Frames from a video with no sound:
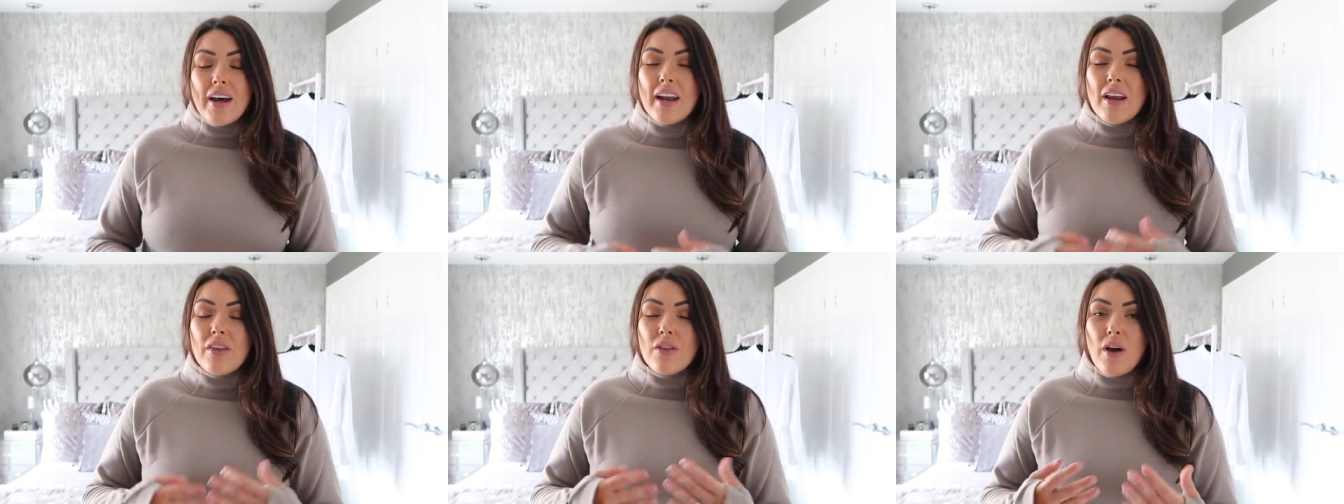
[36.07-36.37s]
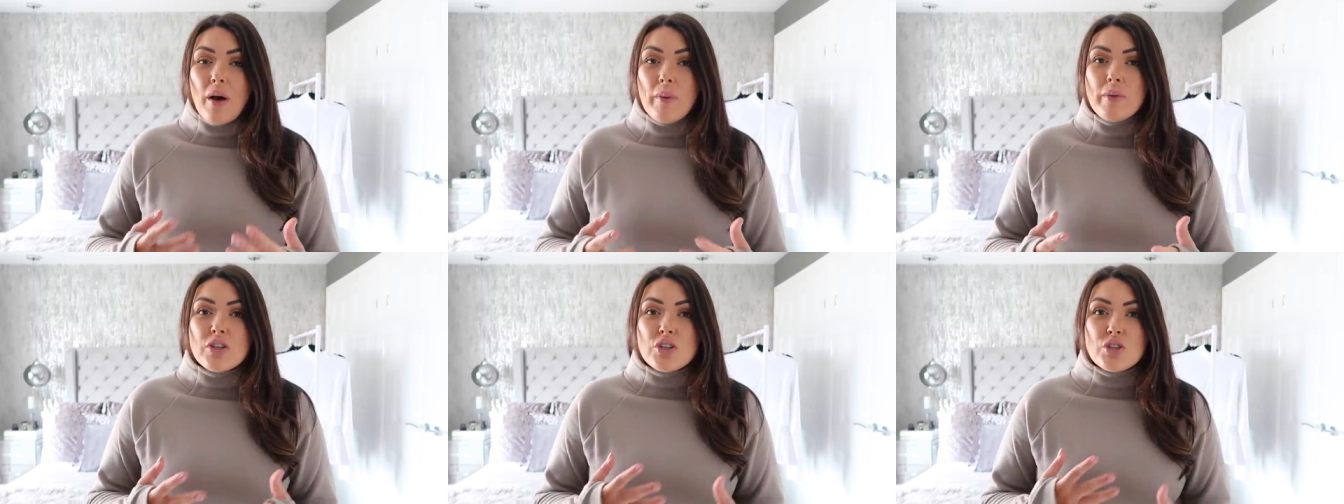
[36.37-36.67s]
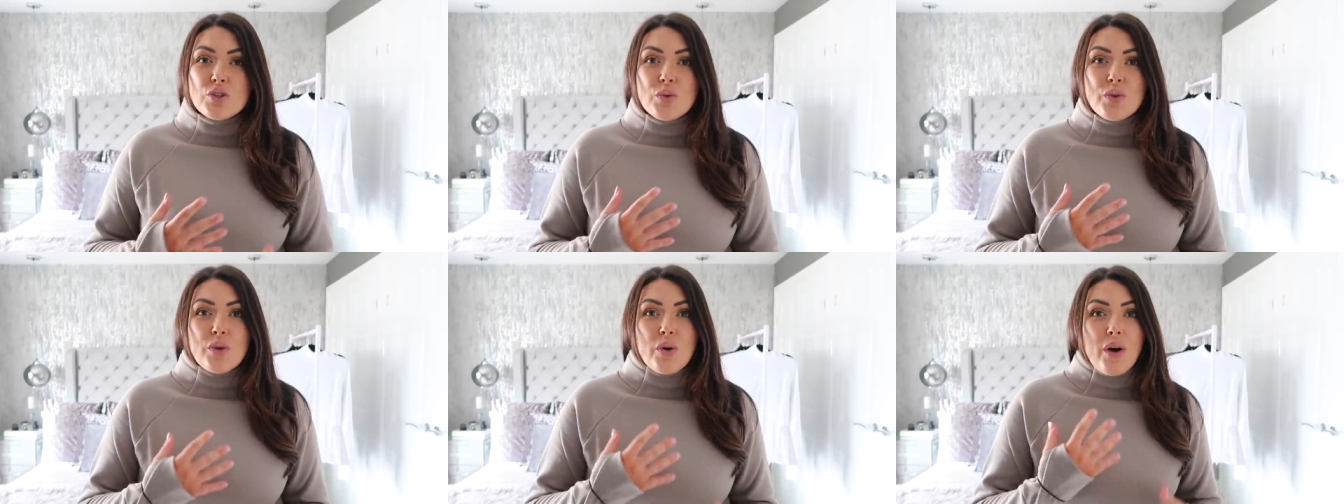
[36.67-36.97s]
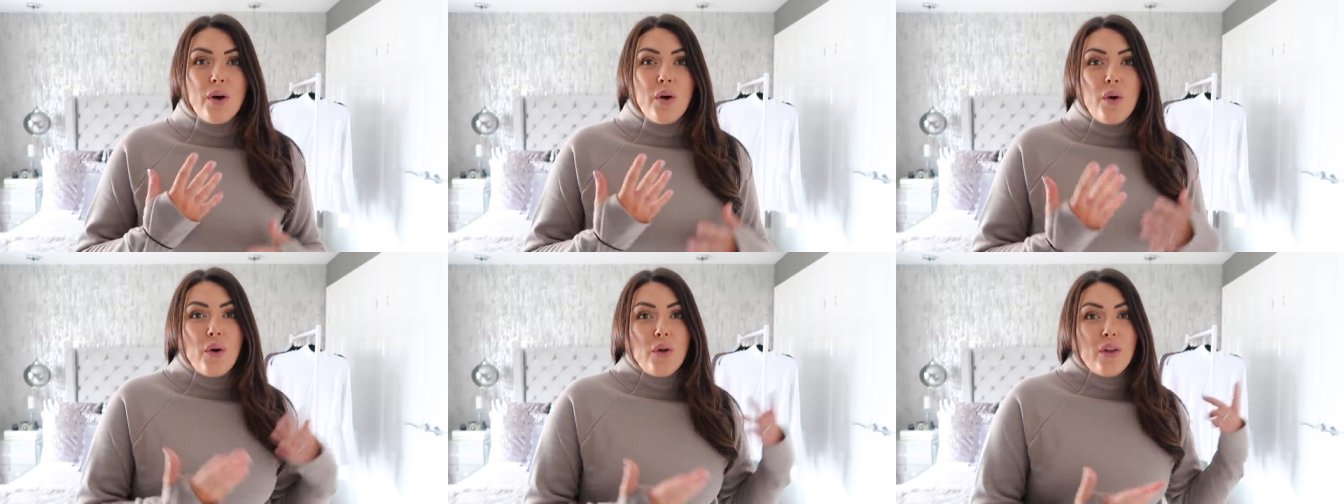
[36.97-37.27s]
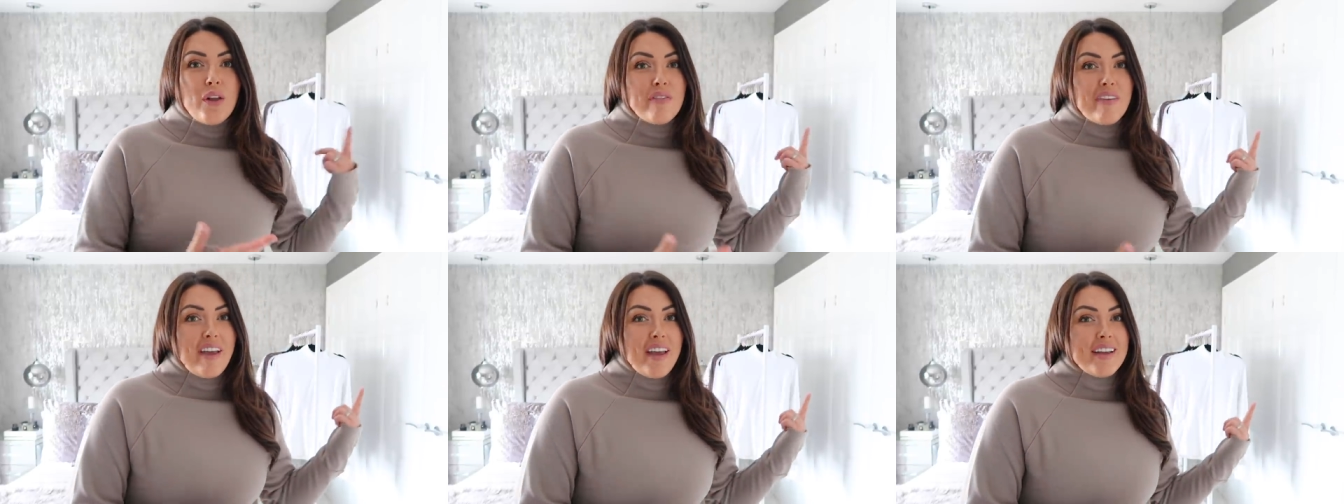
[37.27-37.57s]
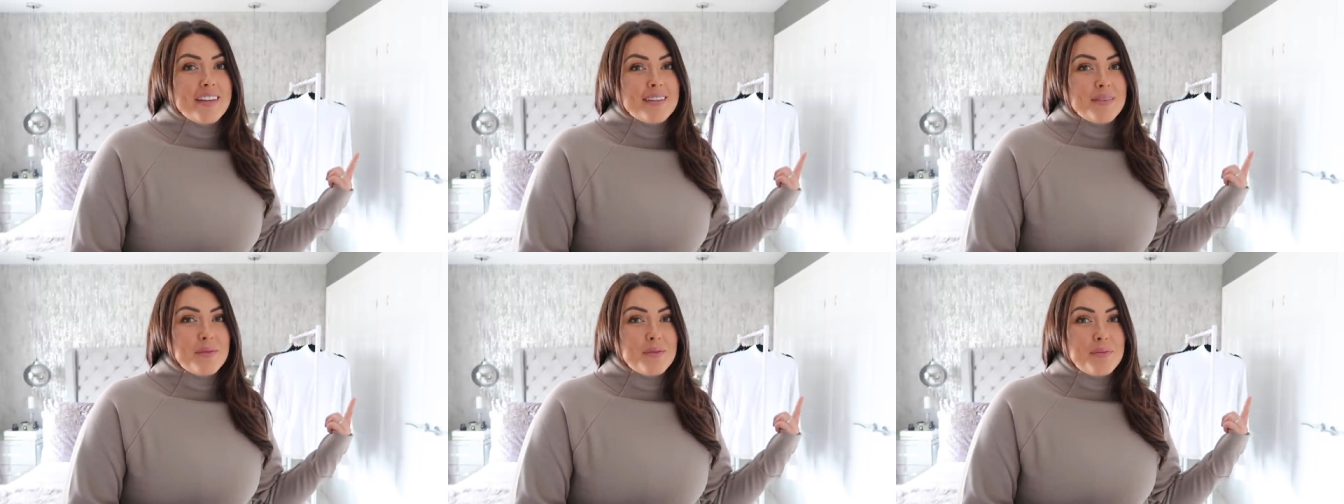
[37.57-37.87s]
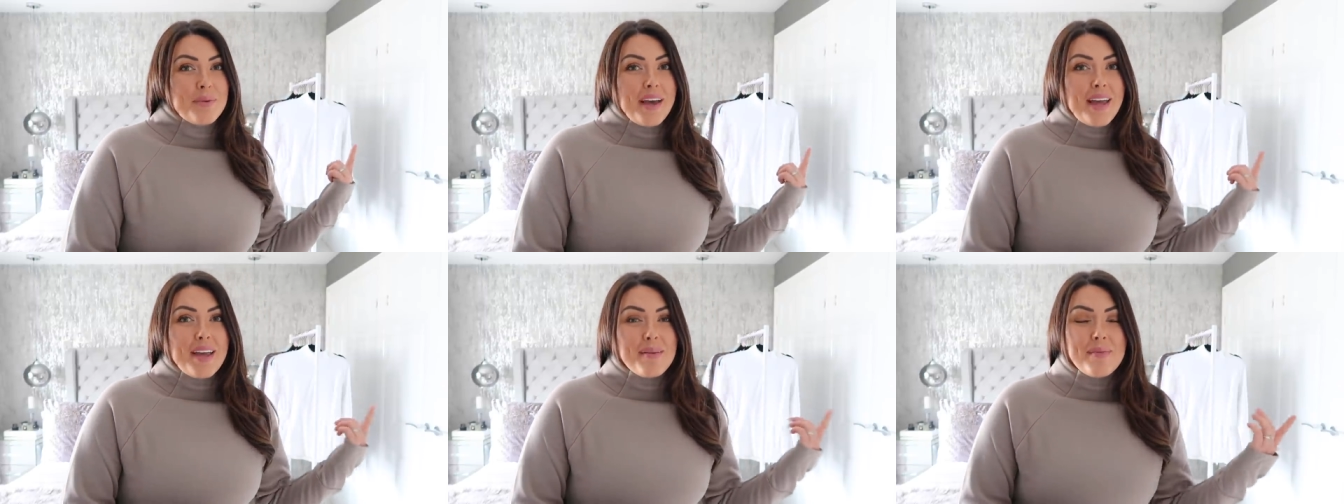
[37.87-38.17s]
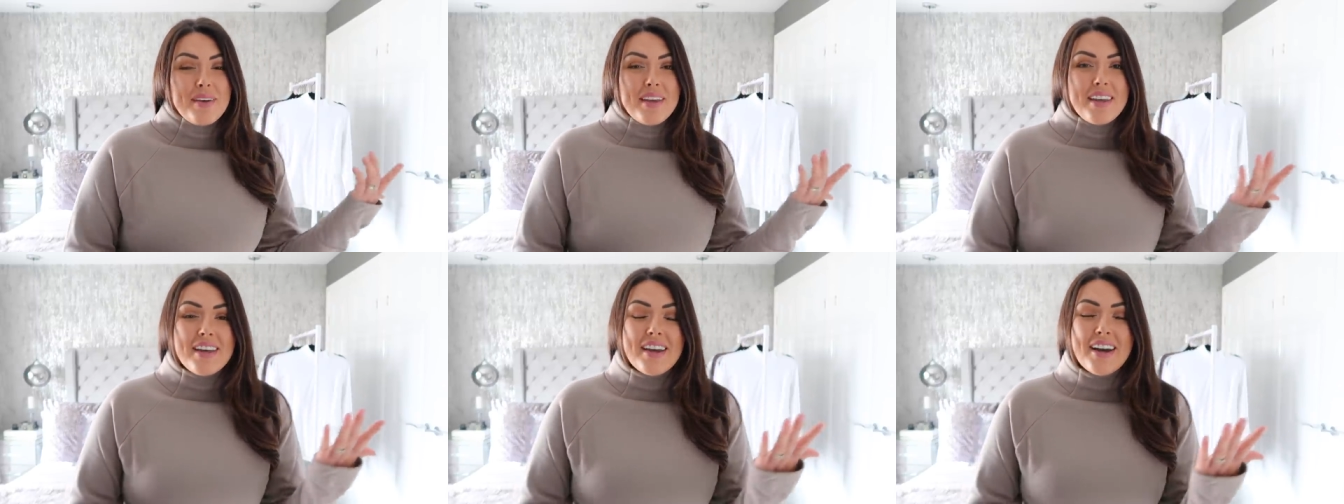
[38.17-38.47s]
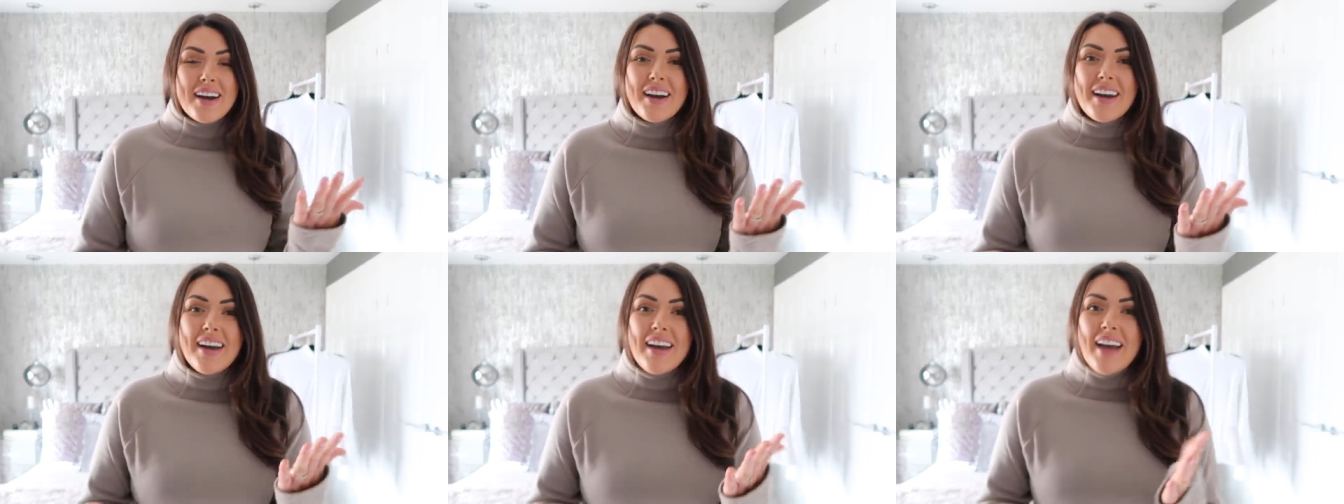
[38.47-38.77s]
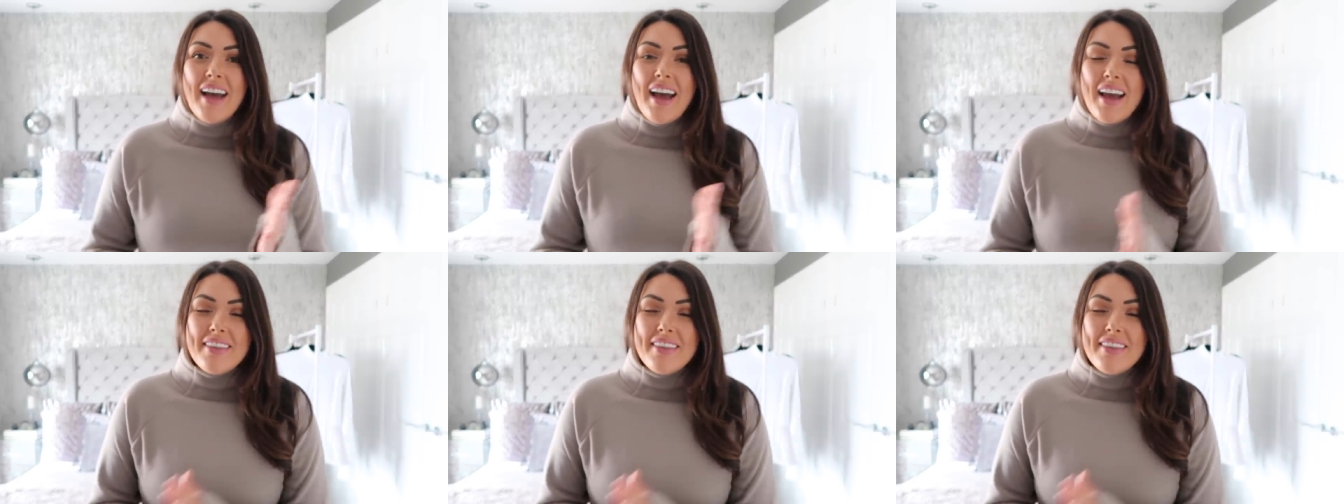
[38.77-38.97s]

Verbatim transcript: and I thought I would show you a haul of items behind me here